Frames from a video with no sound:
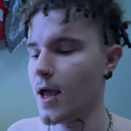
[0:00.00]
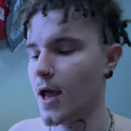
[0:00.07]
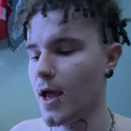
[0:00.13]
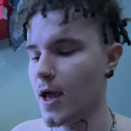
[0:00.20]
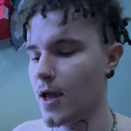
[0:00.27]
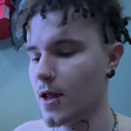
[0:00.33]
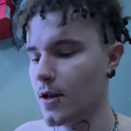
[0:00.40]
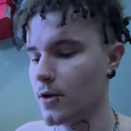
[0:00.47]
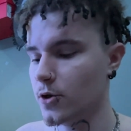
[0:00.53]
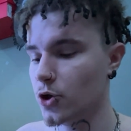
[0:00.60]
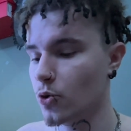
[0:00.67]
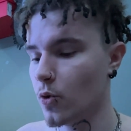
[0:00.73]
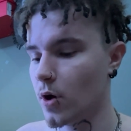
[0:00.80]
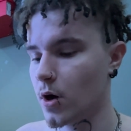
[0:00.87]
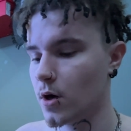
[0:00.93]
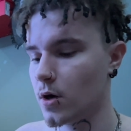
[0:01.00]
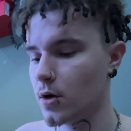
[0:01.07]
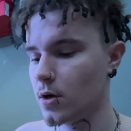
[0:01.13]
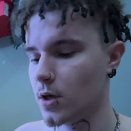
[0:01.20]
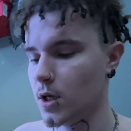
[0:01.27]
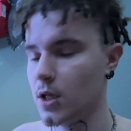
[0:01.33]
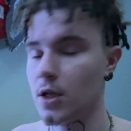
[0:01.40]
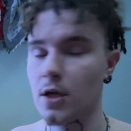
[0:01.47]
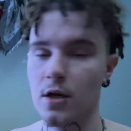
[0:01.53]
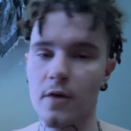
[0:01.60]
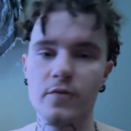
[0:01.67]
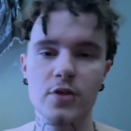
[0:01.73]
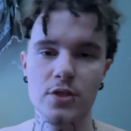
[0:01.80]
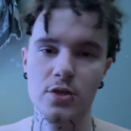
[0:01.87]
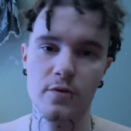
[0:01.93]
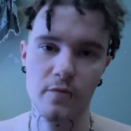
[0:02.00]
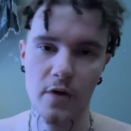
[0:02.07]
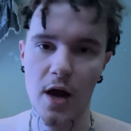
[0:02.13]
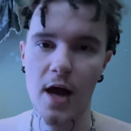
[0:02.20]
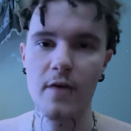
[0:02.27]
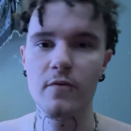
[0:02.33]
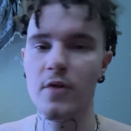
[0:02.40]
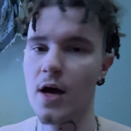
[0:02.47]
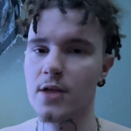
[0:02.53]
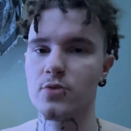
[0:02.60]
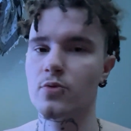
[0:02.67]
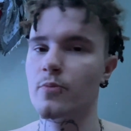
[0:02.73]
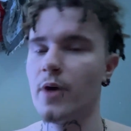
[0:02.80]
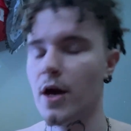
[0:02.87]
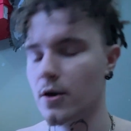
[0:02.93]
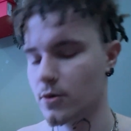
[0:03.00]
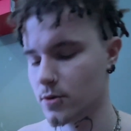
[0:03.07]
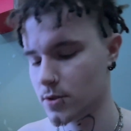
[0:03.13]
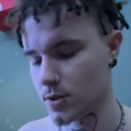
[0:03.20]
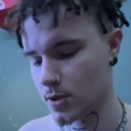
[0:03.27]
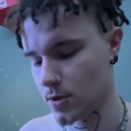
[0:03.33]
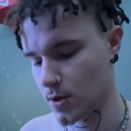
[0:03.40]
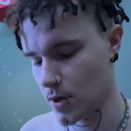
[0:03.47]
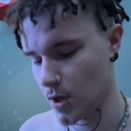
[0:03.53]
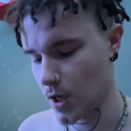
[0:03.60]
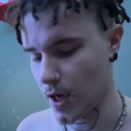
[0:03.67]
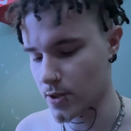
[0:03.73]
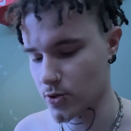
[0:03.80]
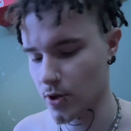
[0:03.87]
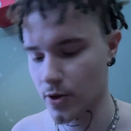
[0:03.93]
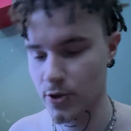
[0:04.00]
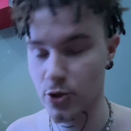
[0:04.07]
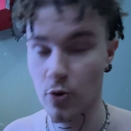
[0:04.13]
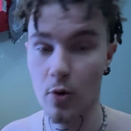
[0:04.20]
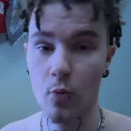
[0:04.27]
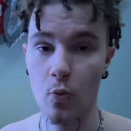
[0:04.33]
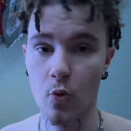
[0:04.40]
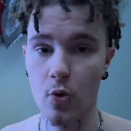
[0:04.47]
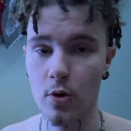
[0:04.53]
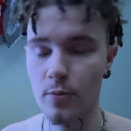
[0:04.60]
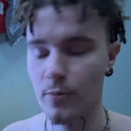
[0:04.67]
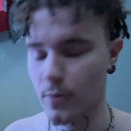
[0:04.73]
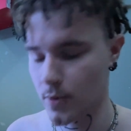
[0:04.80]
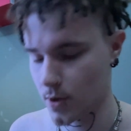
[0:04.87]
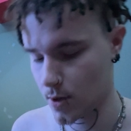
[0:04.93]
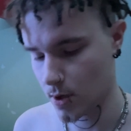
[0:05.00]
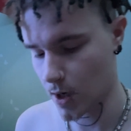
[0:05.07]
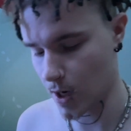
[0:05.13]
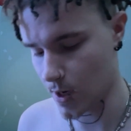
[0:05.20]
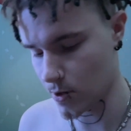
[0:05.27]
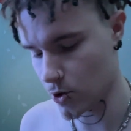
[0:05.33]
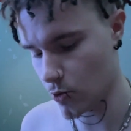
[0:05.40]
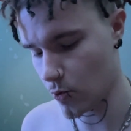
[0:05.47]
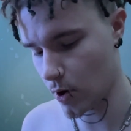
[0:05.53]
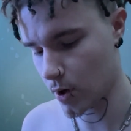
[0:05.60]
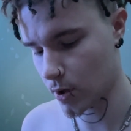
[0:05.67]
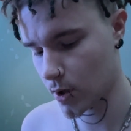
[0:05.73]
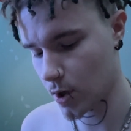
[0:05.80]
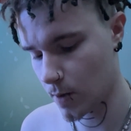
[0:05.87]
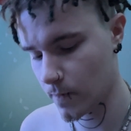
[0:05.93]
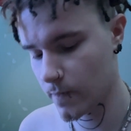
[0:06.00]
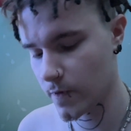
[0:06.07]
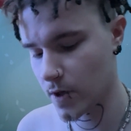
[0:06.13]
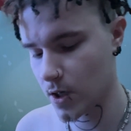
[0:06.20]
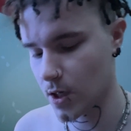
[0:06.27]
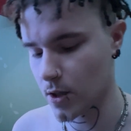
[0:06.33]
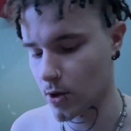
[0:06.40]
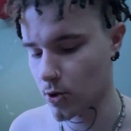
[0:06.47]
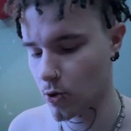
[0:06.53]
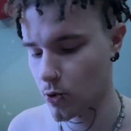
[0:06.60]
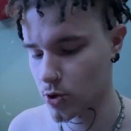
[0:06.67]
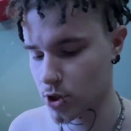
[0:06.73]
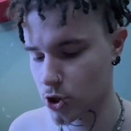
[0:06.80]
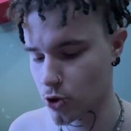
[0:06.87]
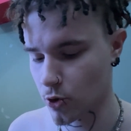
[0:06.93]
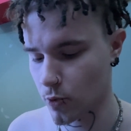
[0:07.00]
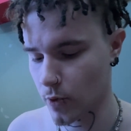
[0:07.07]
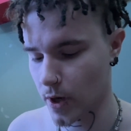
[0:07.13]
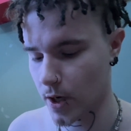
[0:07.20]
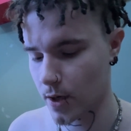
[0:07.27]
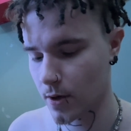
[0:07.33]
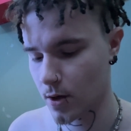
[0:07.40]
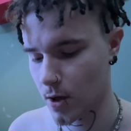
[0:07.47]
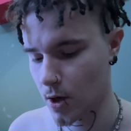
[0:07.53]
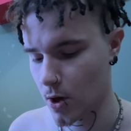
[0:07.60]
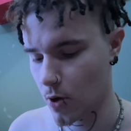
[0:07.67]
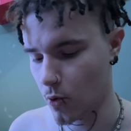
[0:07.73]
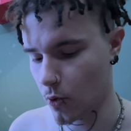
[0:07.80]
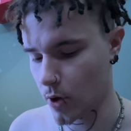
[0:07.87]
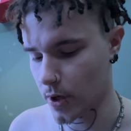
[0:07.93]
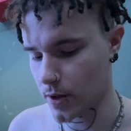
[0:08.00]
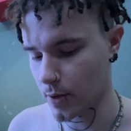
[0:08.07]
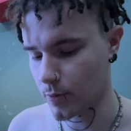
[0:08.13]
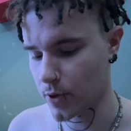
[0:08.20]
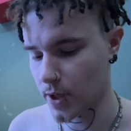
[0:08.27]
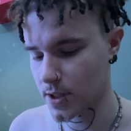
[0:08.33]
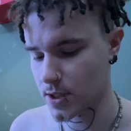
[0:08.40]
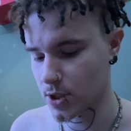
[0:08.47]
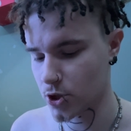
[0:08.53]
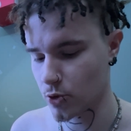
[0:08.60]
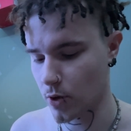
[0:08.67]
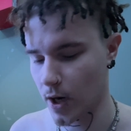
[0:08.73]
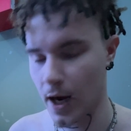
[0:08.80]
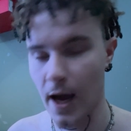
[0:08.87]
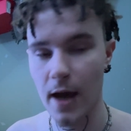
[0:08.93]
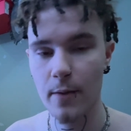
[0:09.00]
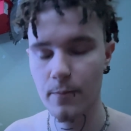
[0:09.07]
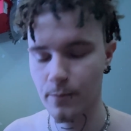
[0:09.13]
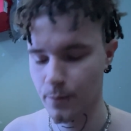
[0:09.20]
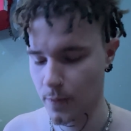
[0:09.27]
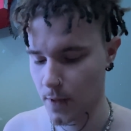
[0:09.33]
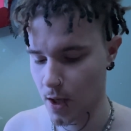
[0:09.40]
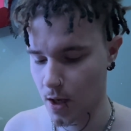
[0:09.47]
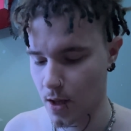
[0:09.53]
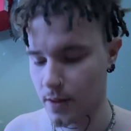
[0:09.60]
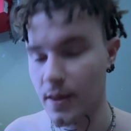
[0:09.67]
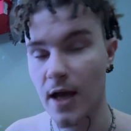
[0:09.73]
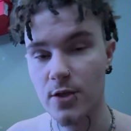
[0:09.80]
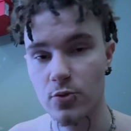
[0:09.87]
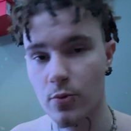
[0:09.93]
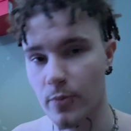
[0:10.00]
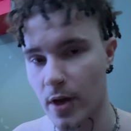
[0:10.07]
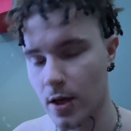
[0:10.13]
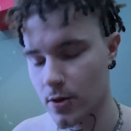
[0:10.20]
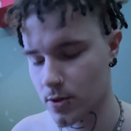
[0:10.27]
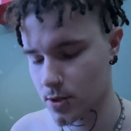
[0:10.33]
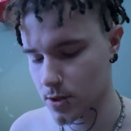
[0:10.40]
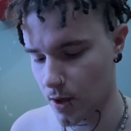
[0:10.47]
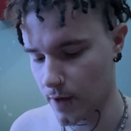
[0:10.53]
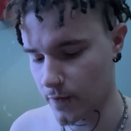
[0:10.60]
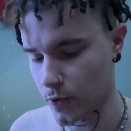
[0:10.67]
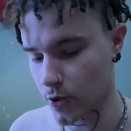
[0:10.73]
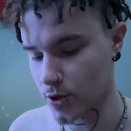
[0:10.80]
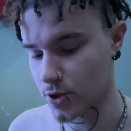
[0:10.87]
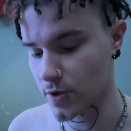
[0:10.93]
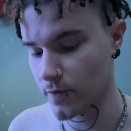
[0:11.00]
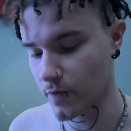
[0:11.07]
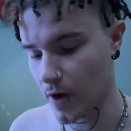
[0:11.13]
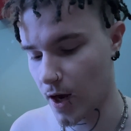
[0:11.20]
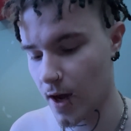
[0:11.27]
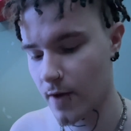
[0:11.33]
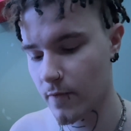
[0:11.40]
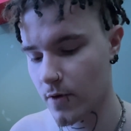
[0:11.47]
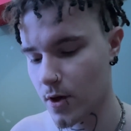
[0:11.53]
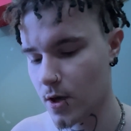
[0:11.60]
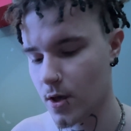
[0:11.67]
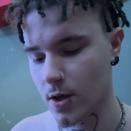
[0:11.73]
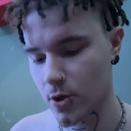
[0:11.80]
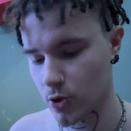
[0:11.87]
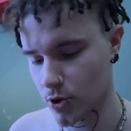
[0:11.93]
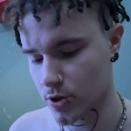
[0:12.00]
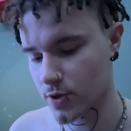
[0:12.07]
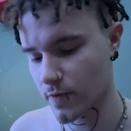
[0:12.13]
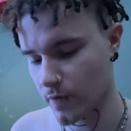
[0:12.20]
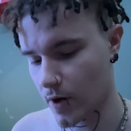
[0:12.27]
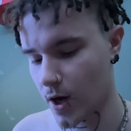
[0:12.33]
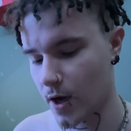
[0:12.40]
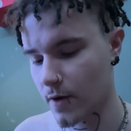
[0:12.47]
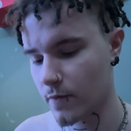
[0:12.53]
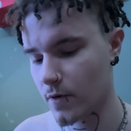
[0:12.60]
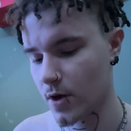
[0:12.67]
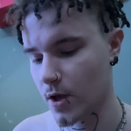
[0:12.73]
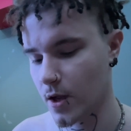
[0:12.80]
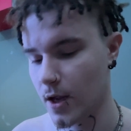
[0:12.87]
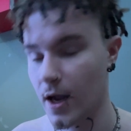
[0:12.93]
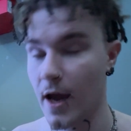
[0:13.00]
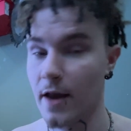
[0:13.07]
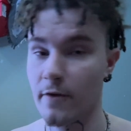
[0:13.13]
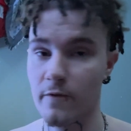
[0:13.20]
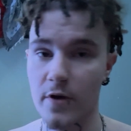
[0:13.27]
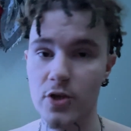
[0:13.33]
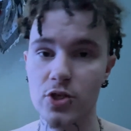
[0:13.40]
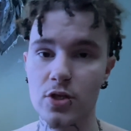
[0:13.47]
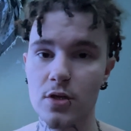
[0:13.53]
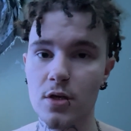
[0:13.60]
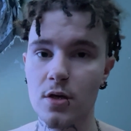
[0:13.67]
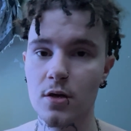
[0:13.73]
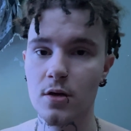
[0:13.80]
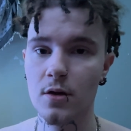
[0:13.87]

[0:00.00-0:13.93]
and you are eating enough to survive, that's what matters. As long as you are warm and you are comfy in the clothes that you are wearing or in the place that you are at, that's what matters. If you can survive, you can survive. And eventually,